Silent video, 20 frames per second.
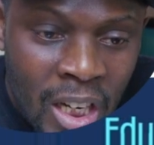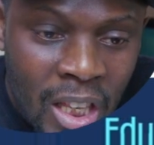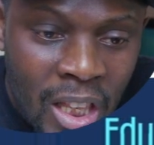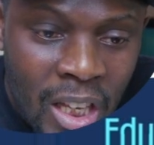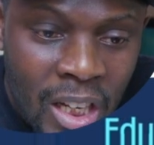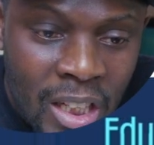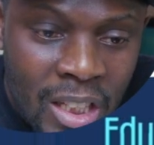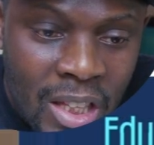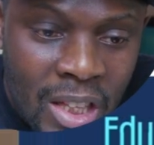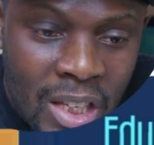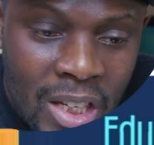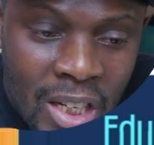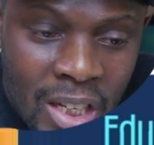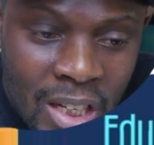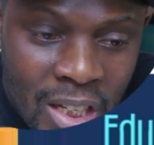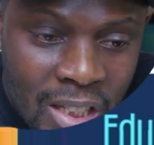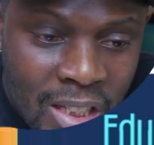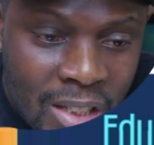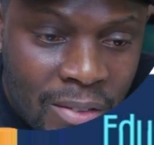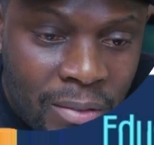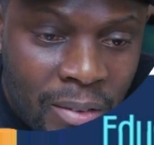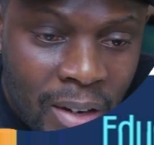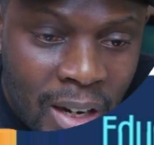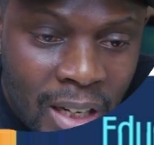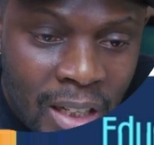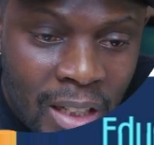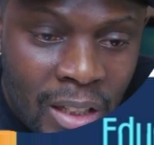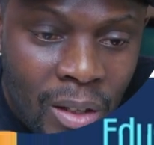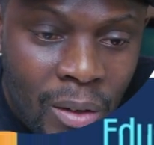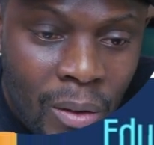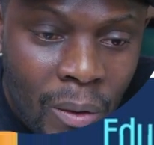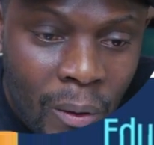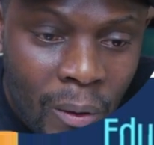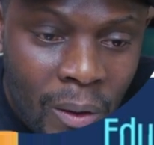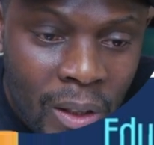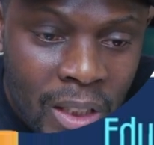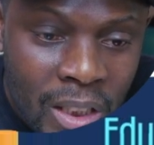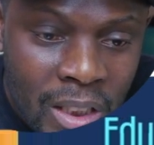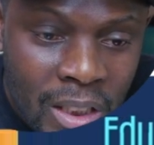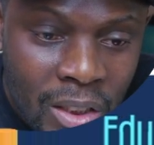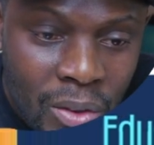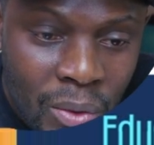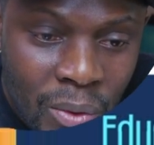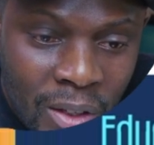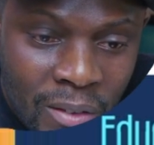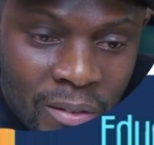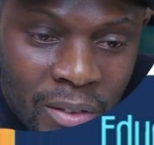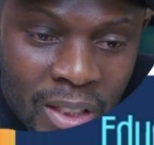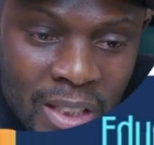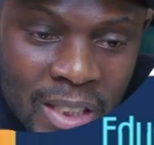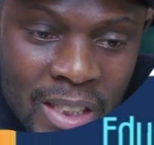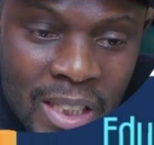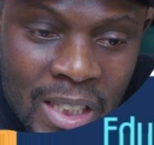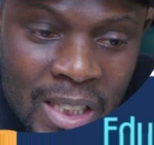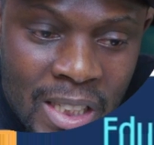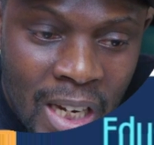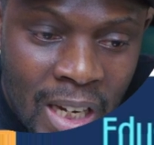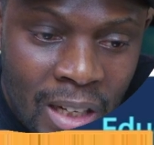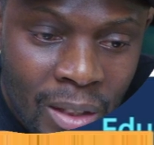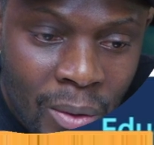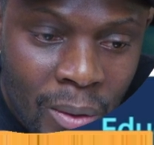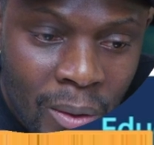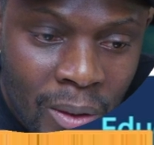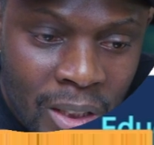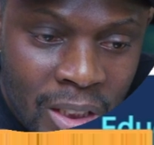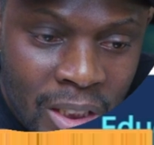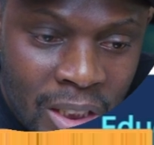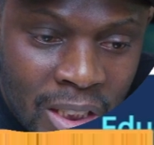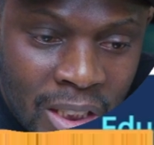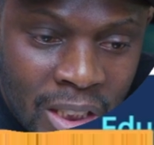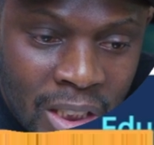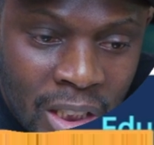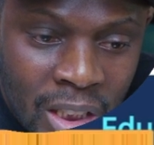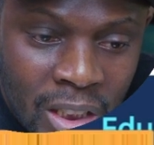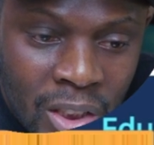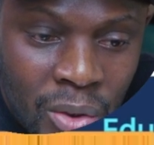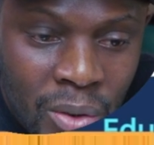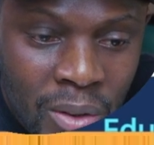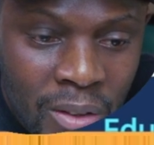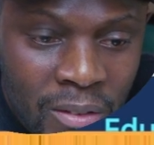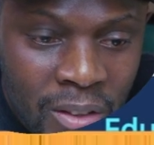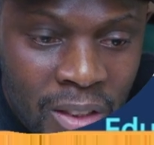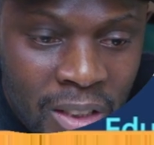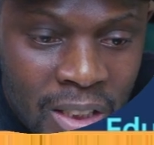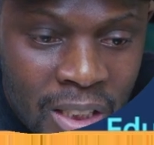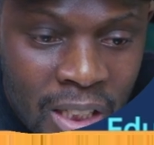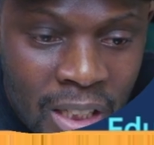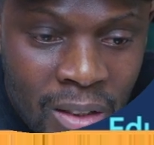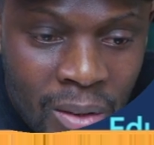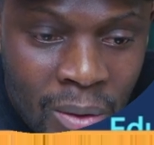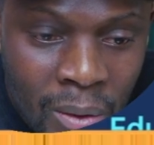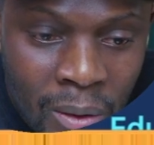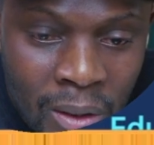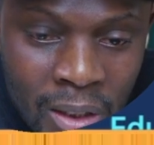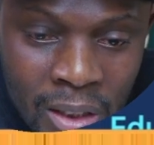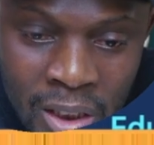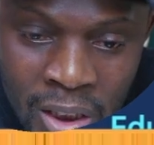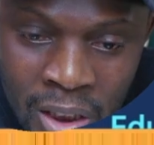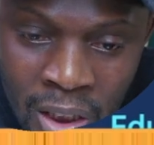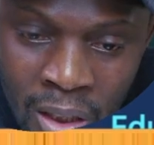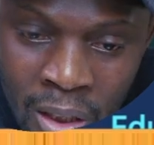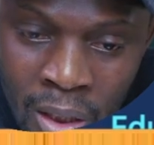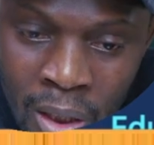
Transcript: Next thing is find college, universities and colleges. Search university and college.